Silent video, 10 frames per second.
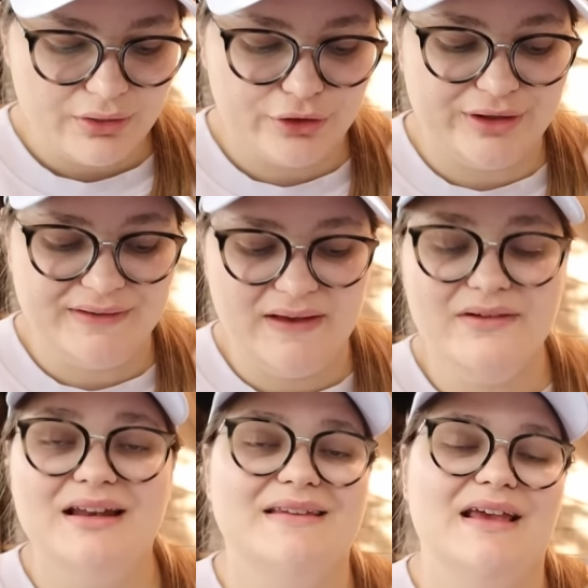
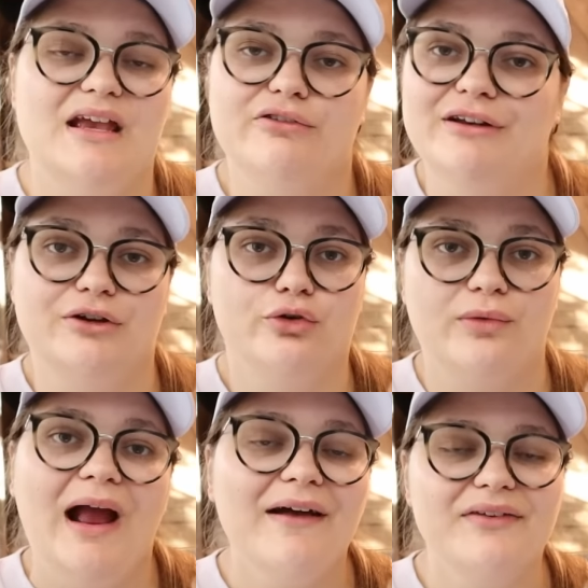37 is Aran
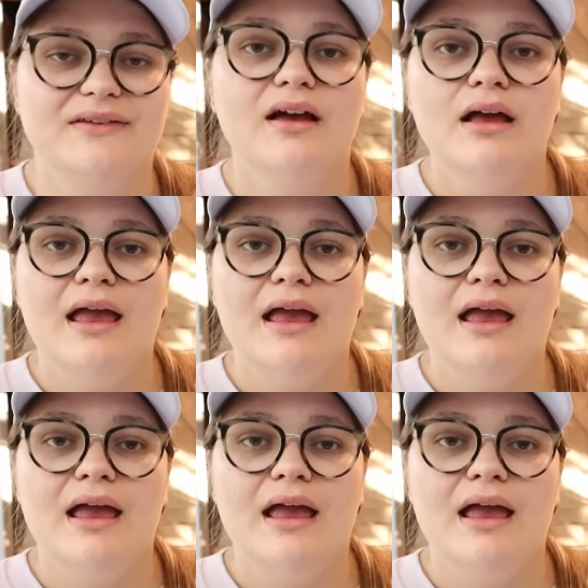Crafts.